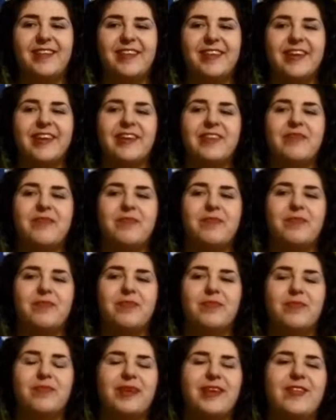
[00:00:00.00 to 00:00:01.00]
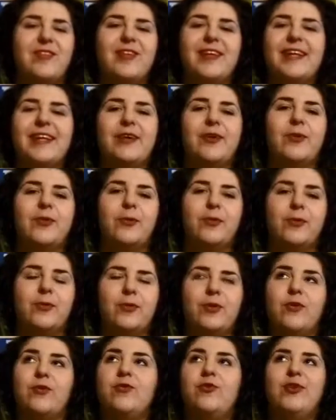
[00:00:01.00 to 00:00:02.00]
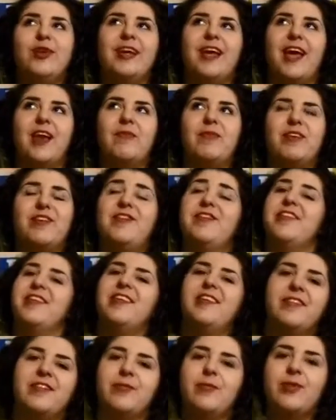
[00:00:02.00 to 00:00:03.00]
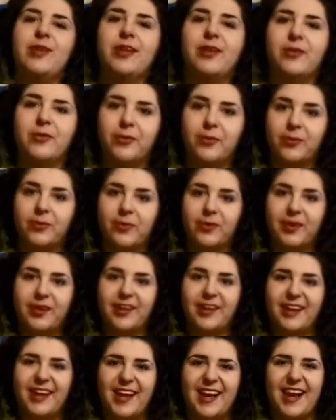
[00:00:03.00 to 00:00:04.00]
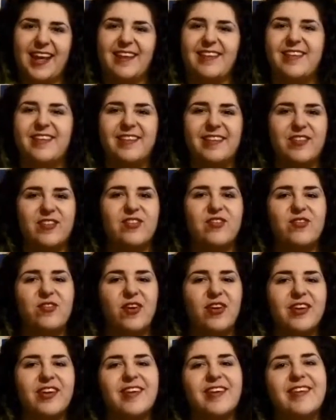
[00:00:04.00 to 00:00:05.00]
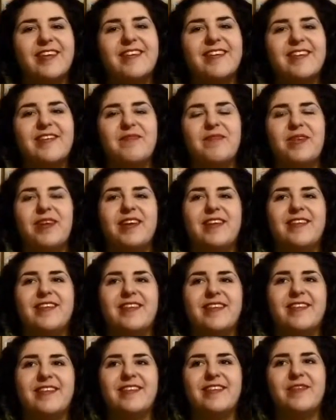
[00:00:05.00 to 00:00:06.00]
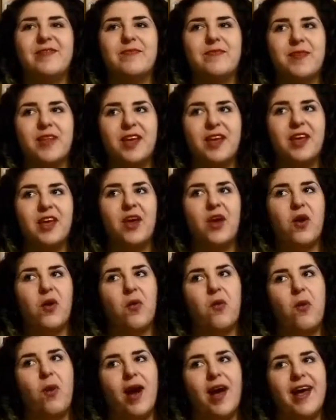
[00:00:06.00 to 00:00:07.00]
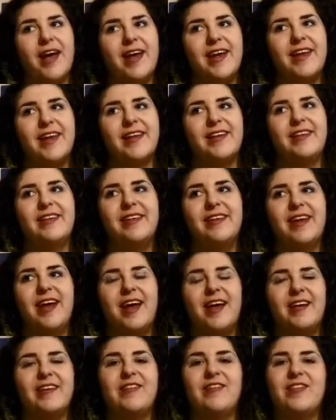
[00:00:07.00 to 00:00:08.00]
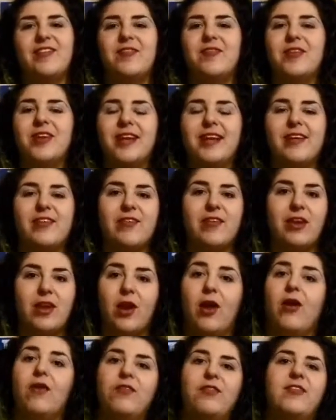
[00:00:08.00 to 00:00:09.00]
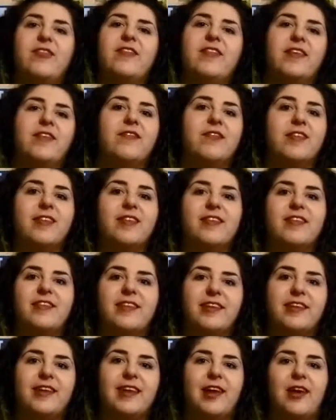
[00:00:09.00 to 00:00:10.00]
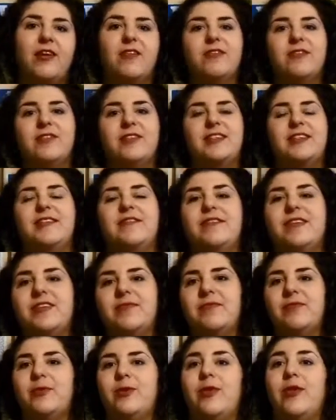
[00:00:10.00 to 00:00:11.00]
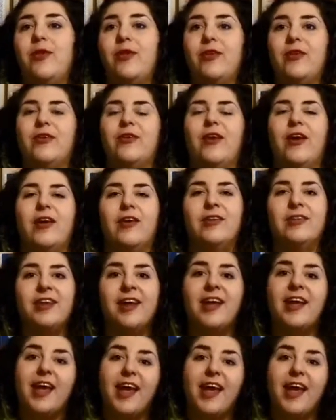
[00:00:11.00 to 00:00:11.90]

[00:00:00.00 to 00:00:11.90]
she can be really cool. No, she can be. She is really cool. Like, she's the strongest, but she's quiet, and she really loves Steven. She loves Steven with all her heart,